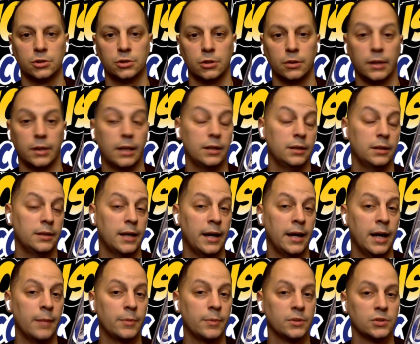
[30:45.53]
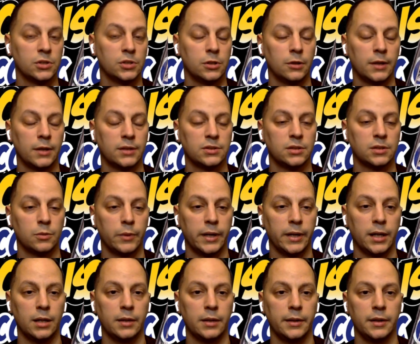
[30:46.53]
So that happens, you know, that's the
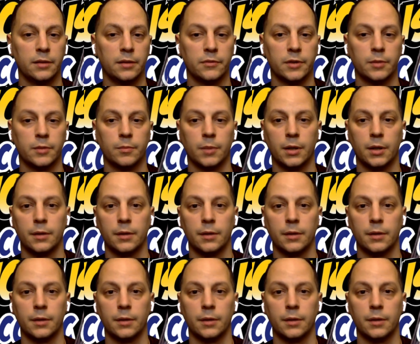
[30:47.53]
reality of it.